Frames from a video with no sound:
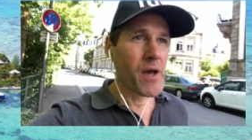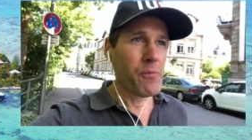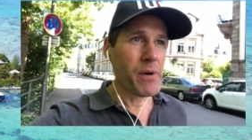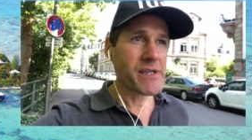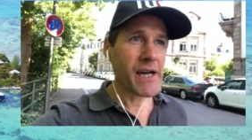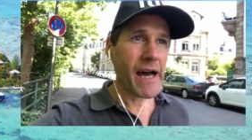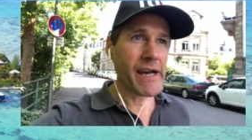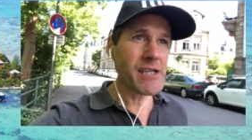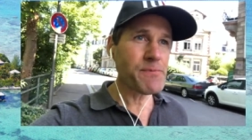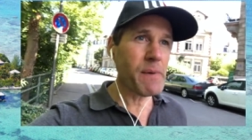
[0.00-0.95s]
But I
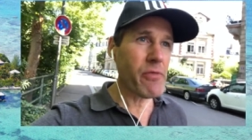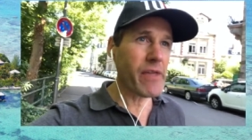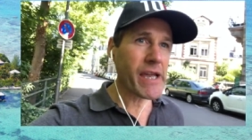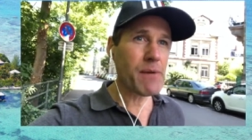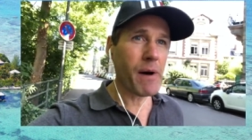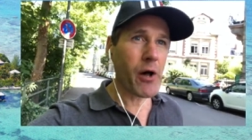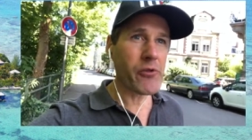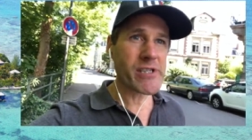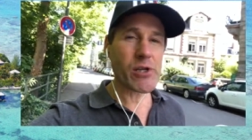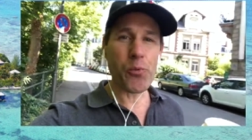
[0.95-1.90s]
just been thinking about
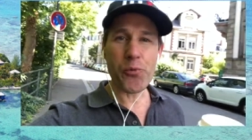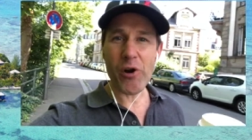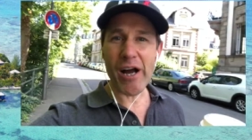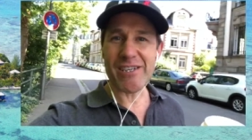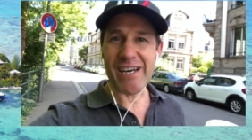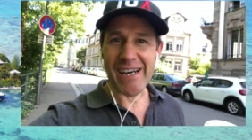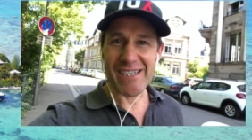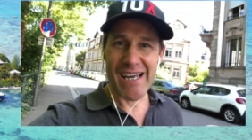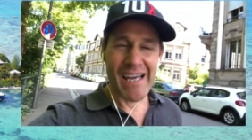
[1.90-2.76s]
this little project.